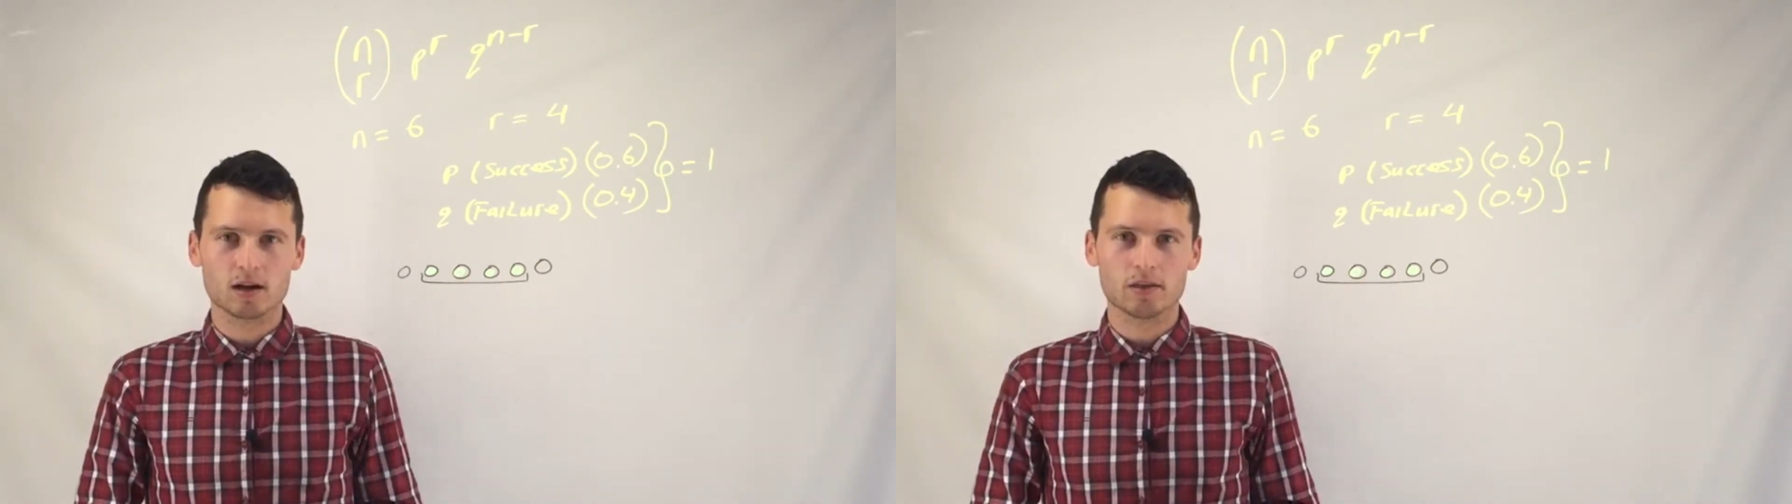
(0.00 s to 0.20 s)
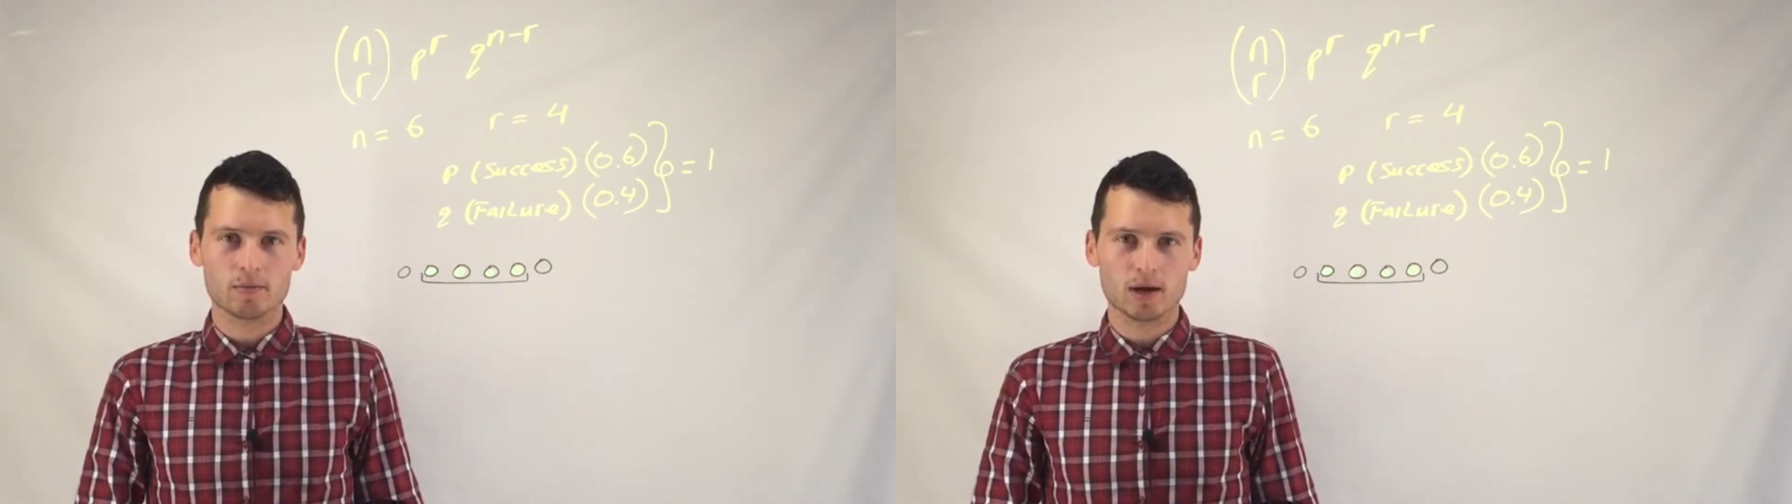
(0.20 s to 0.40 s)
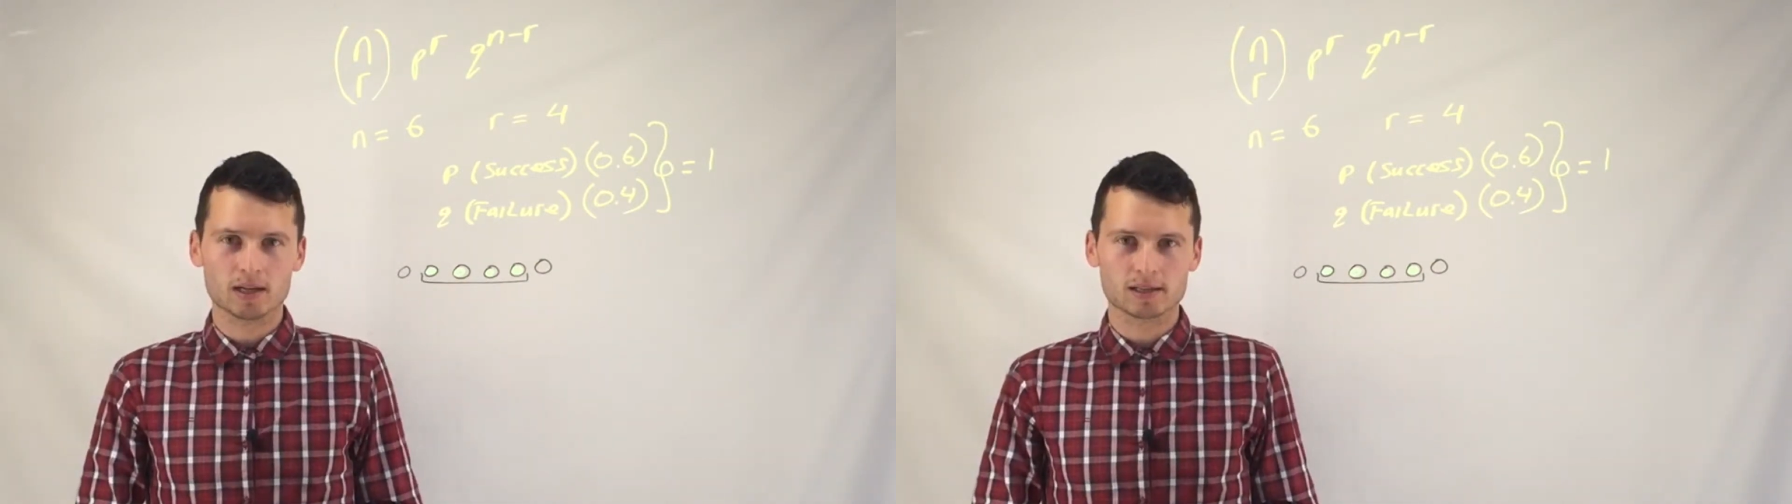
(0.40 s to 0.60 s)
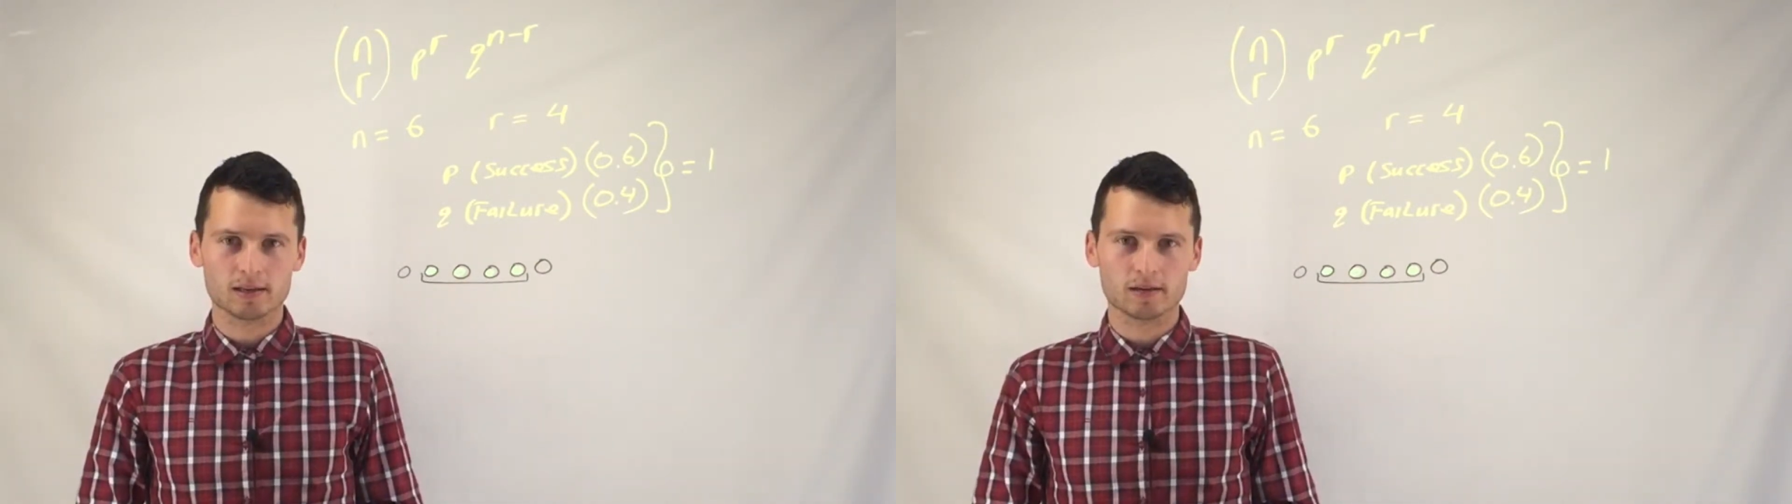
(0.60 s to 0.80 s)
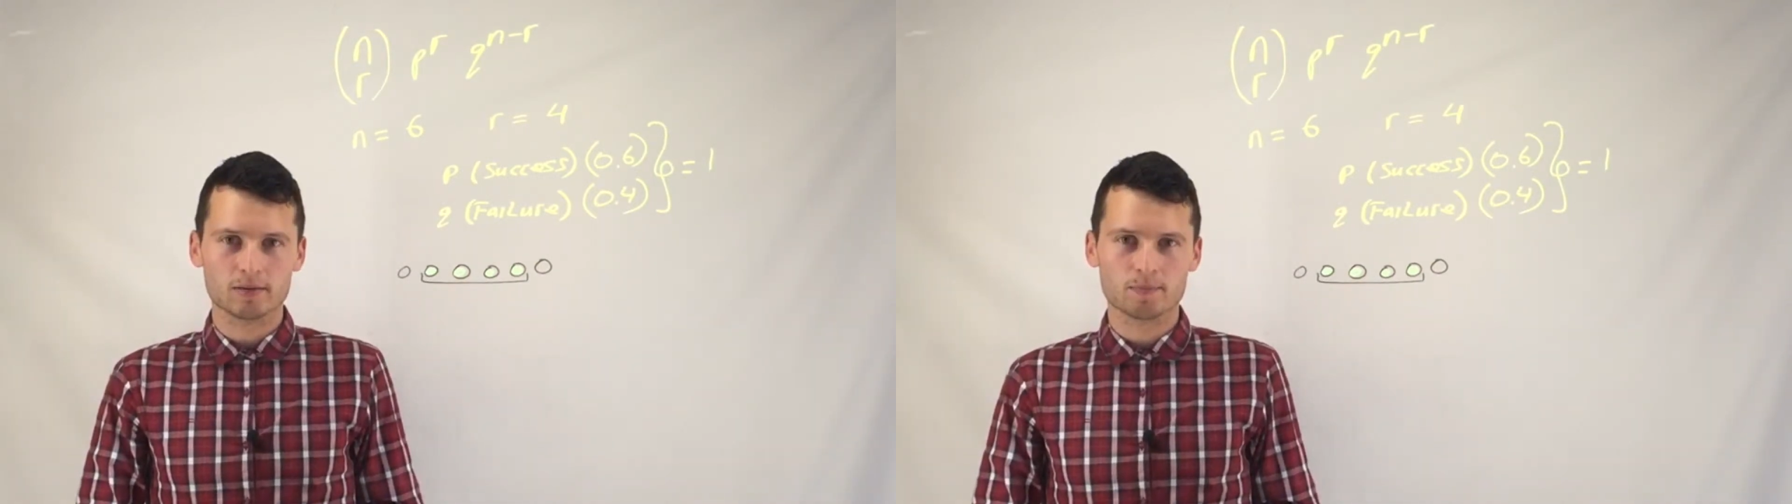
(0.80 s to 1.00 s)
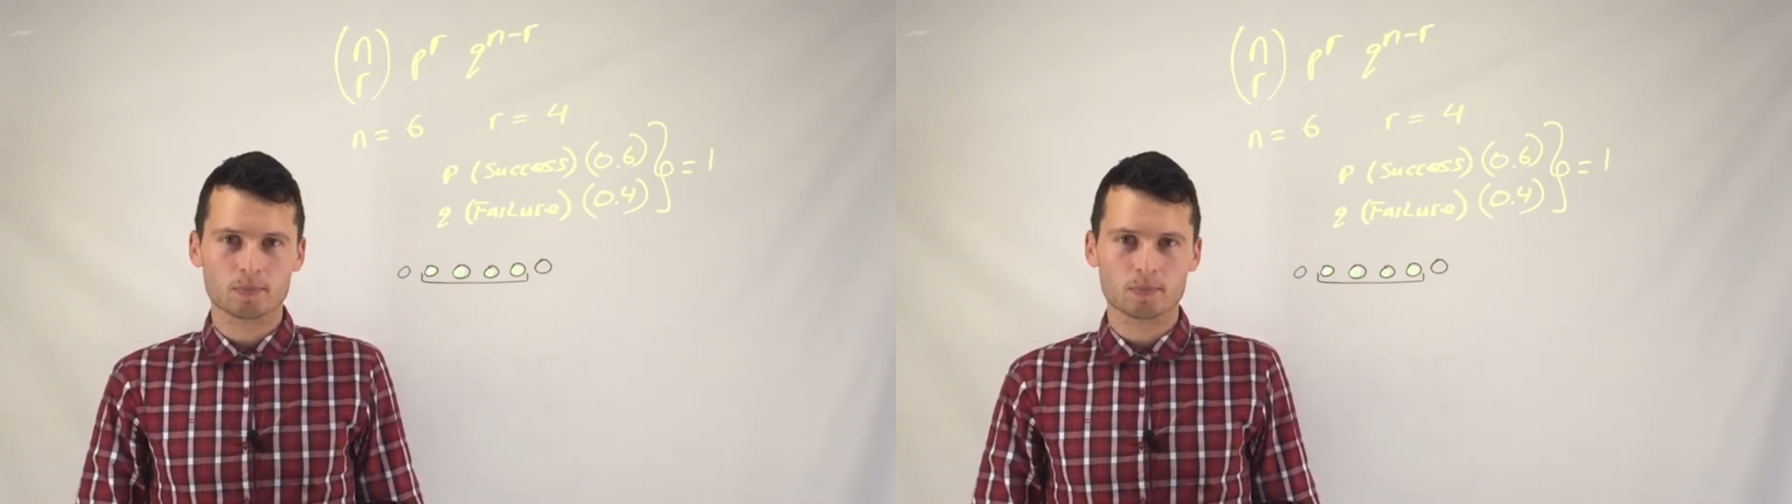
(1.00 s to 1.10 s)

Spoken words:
on the basket.